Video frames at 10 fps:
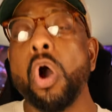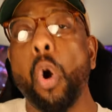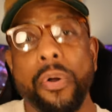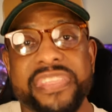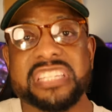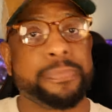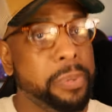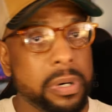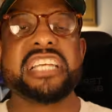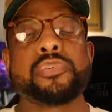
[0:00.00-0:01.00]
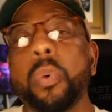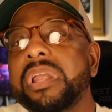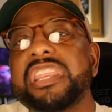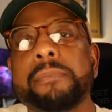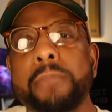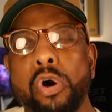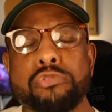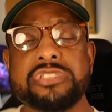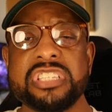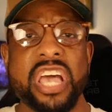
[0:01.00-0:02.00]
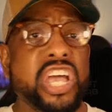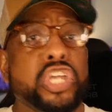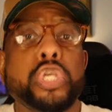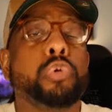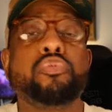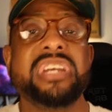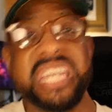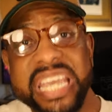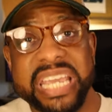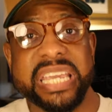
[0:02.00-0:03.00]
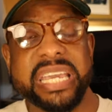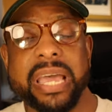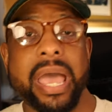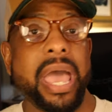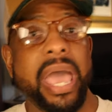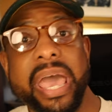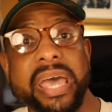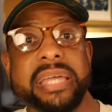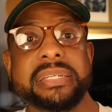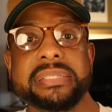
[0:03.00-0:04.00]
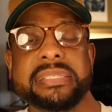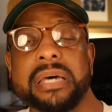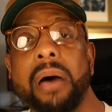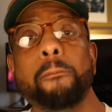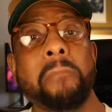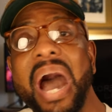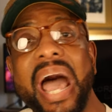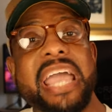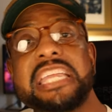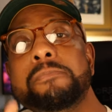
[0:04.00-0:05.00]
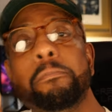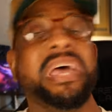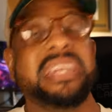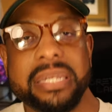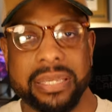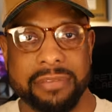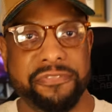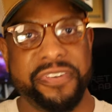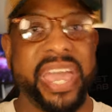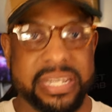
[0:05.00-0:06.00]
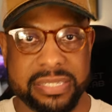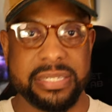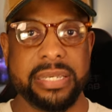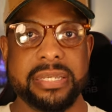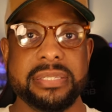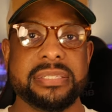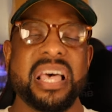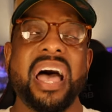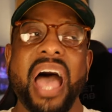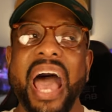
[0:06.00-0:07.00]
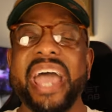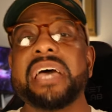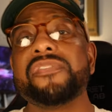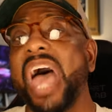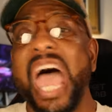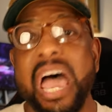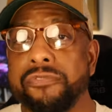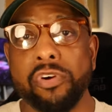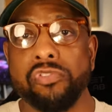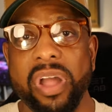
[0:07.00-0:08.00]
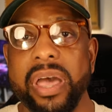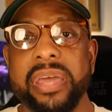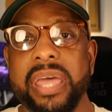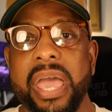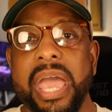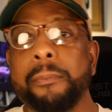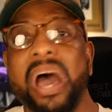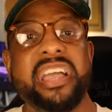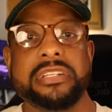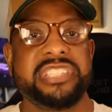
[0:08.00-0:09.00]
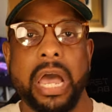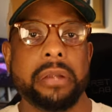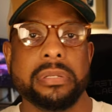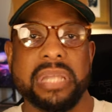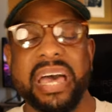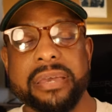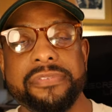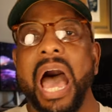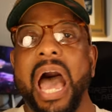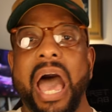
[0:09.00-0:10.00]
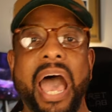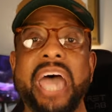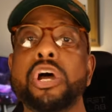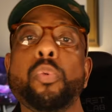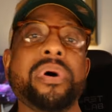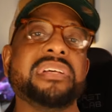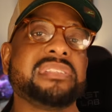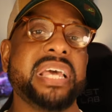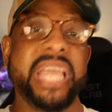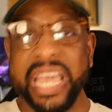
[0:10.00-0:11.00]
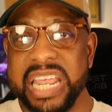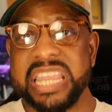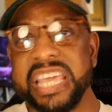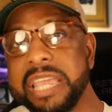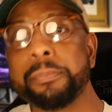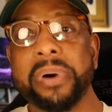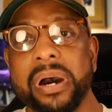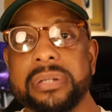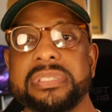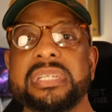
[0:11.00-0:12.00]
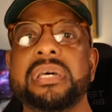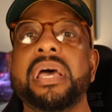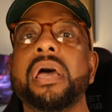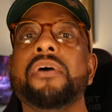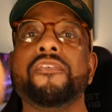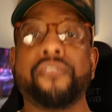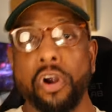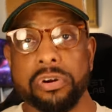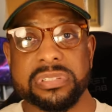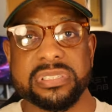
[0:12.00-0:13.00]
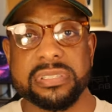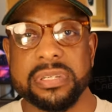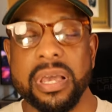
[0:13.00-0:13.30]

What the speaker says: on this book. It's one of the most unique and mind-bending fantasies I have ever read in my entire life. I don't want to say anything but first,